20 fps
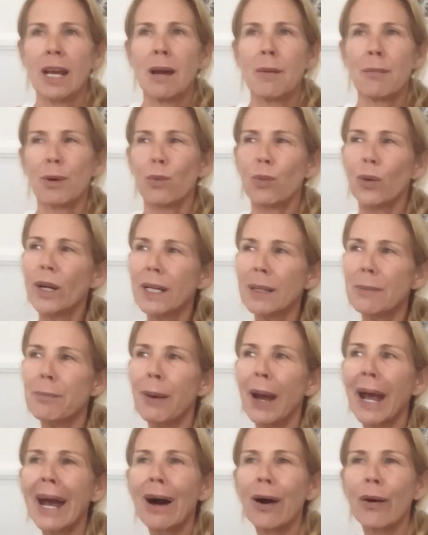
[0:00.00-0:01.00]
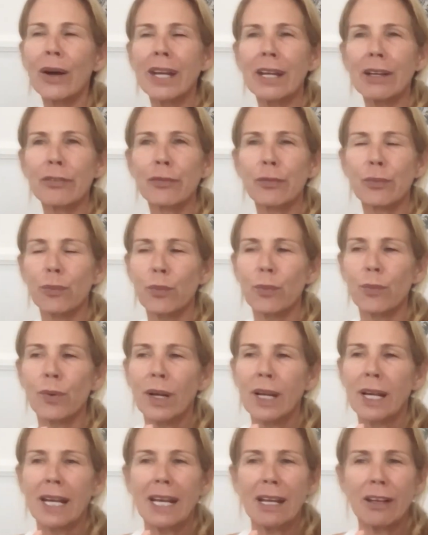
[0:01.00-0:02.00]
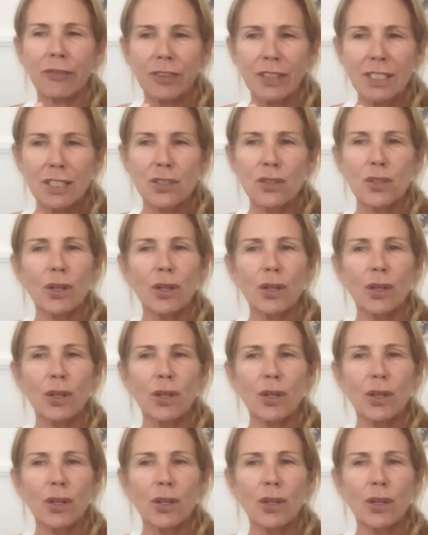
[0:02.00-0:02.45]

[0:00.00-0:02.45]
but what about if it's